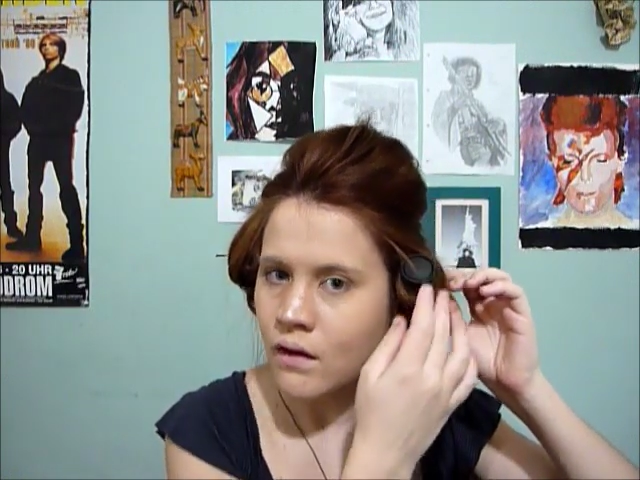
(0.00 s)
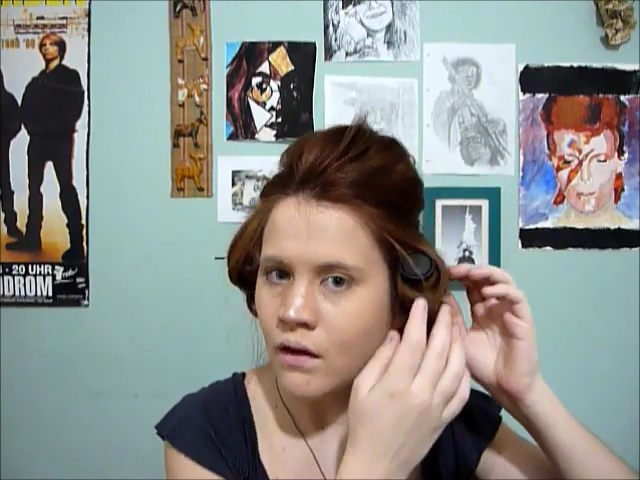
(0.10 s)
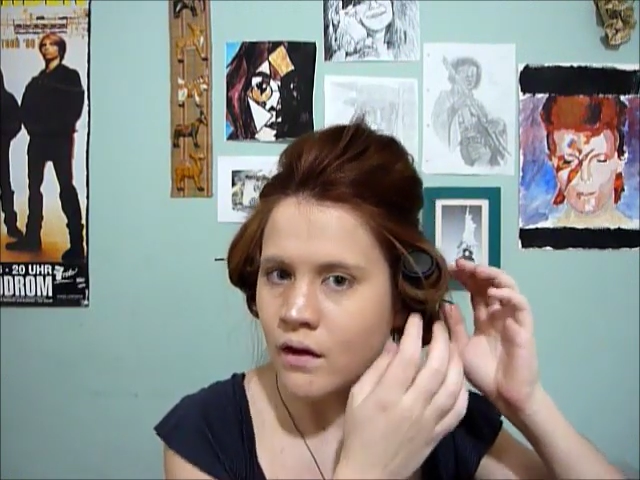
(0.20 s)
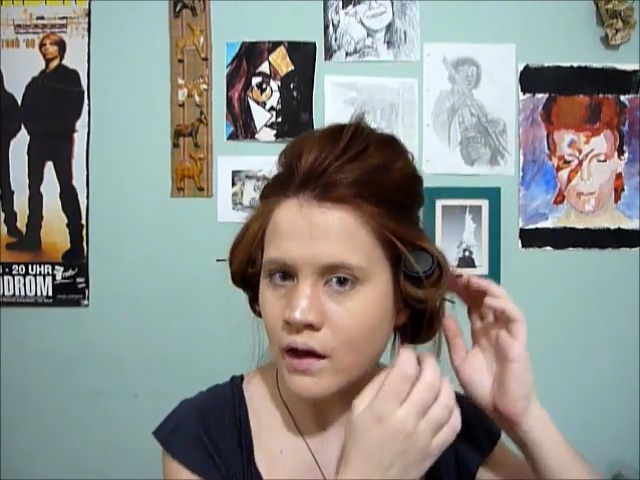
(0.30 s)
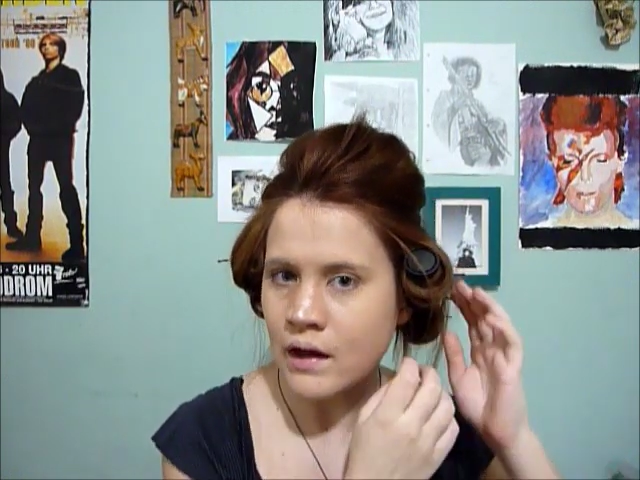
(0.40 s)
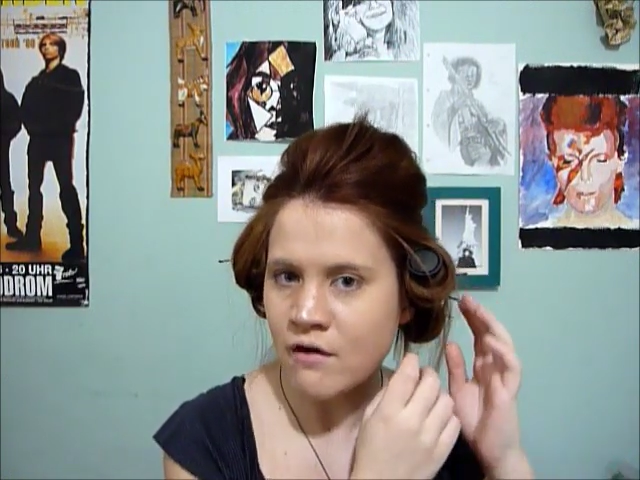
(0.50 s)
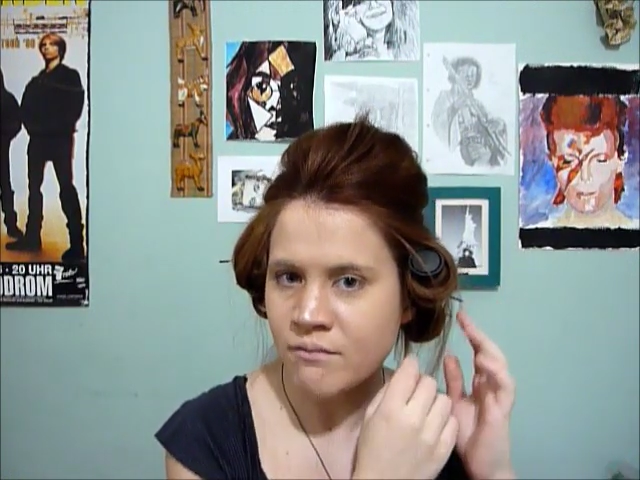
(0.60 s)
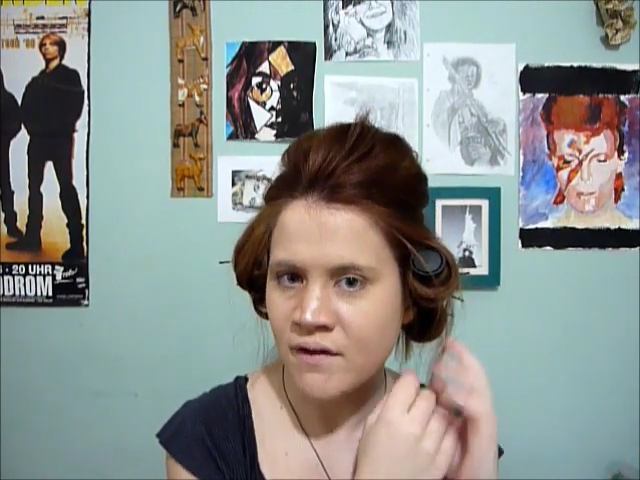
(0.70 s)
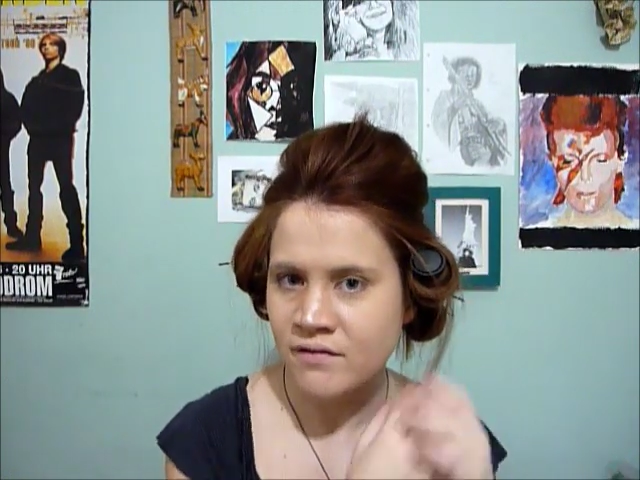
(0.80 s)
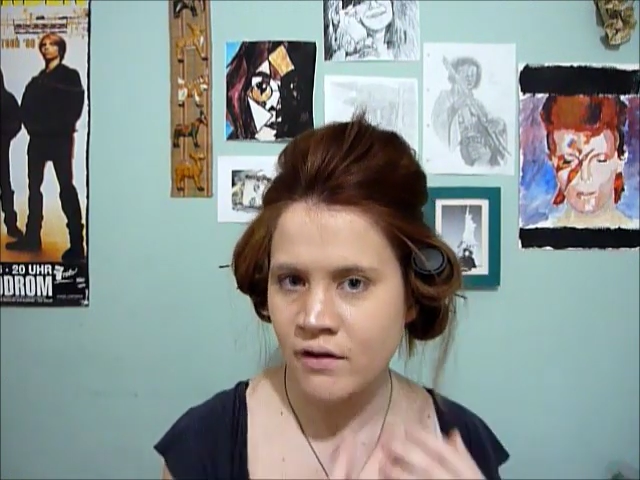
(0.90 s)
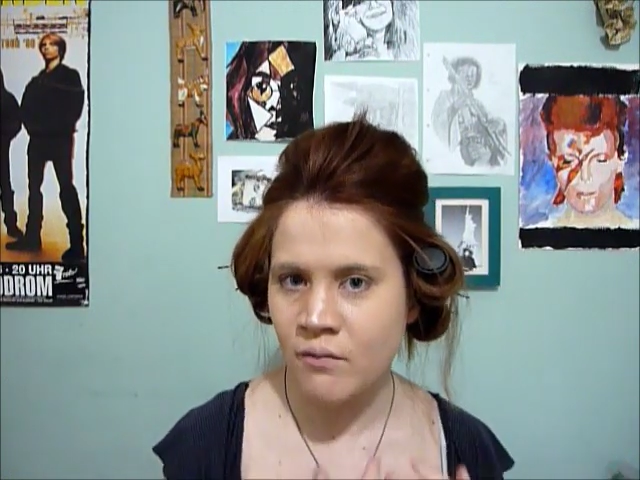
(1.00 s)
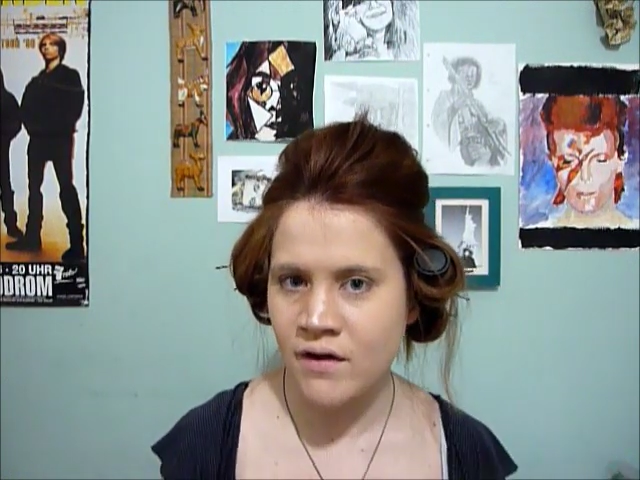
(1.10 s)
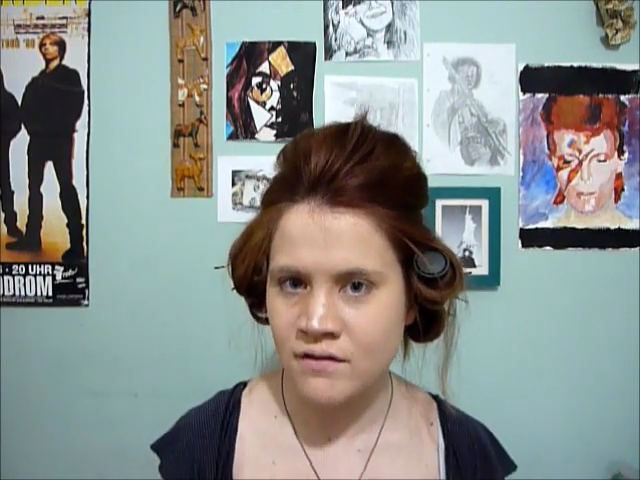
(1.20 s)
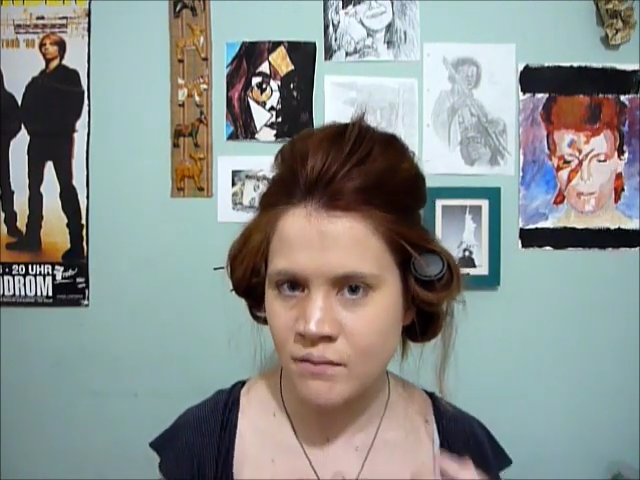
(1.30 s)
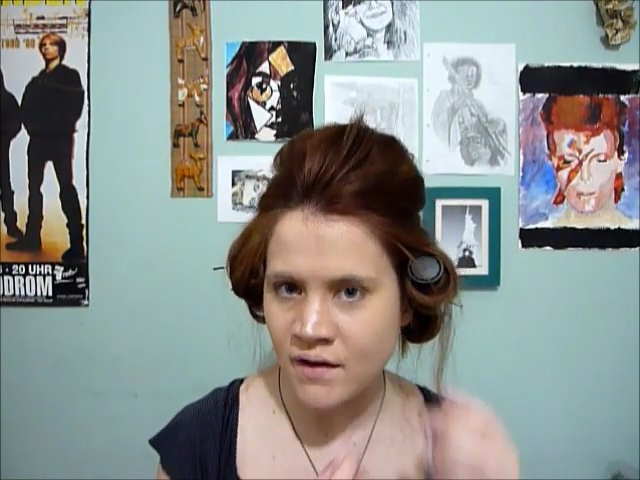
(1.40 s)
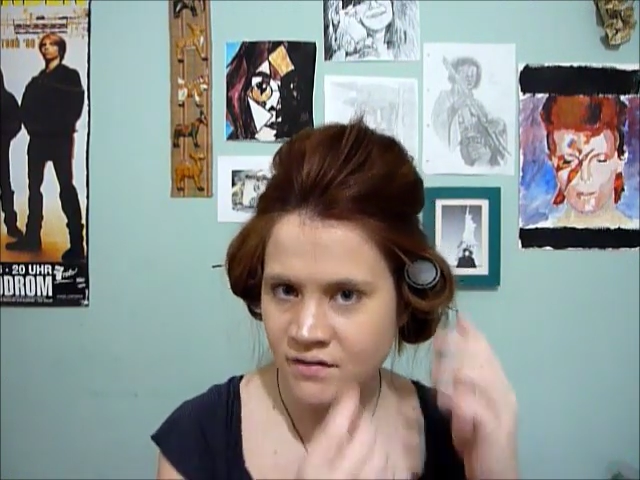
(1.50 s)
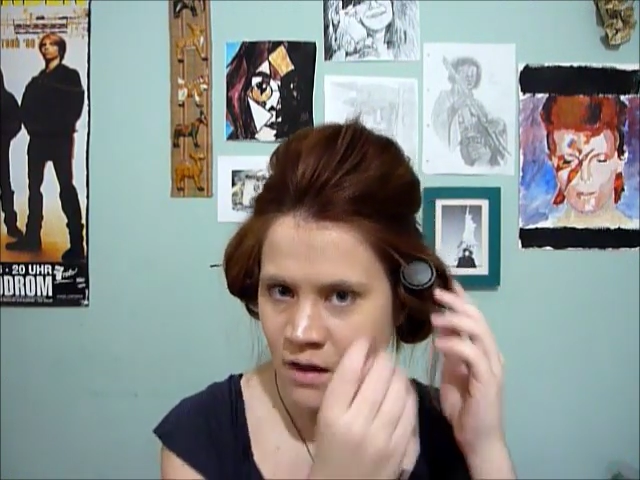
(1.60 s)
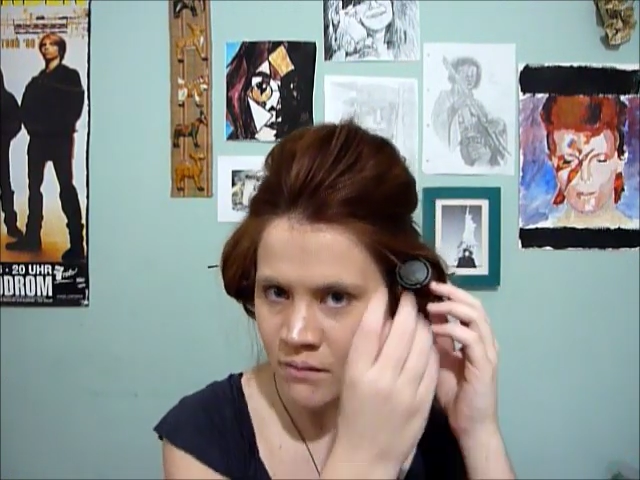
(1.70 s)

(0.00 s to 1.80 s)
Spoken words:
Okay, now I've basically waited about 10